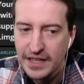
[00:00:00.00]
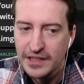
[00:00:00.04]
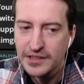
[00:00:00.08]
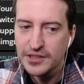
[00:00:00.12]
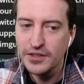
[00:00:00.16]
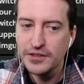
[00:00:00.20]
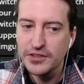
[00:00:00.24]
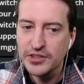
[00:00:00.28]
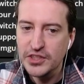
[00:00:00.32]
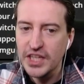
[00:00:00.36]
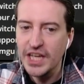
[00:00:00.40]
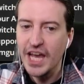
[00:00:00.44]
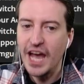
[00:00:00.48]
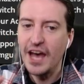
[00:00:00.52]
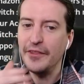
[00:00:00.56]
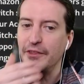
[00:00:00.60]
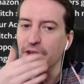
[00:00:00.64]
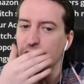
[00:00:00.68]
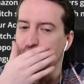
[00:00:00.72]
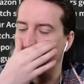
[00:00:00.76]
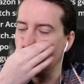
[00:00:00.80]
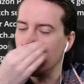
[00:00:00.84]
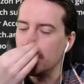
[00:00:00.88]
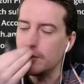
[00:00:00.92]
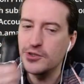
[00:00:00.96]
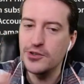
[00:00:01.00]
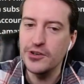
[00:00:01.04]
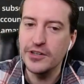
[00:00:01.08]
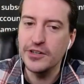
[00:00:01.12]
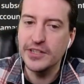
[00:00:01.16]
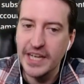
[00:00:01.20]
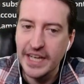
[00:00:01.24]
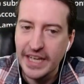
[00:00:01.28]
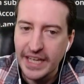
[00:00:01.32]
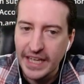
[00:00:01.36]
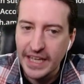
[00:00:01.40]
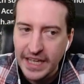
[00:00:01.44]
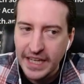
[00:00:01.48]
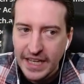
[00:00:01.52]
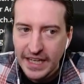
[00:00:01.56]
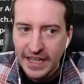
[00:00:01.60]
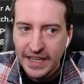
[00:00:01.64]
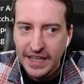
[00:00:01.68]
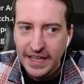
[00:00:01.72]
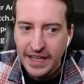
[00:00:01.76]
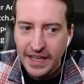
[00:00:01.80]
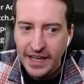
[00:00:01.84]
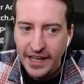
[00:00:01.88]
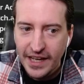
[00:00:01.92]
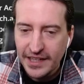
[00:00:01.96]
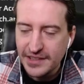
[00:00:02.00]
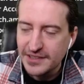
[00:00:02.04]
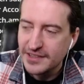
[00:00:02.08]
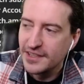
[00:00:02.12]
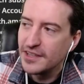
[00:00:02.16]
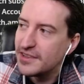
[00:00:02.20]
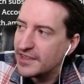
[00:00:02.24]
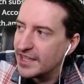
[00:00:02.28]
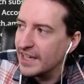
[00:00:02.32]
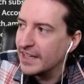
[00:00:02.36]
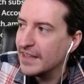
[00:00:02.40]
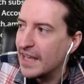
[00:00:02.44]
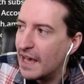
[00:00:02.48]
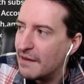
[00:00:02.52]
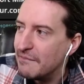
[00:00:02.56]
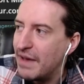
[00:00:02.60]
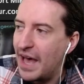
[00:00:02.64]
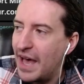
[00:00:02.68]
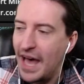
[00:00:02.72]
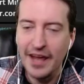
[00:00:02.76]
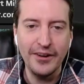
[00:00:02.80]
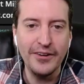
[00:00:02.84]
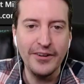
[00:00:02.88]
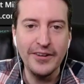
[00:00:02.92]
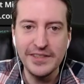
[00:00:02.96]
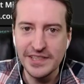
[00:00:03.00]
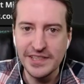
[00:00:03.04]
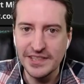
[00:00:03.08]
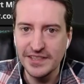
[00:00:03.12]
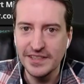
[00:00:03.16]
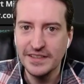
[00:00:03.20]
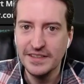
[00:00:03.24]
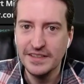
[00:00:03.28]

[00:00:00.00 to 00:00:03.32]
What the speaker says: Do you see how the districting is the thing that matters?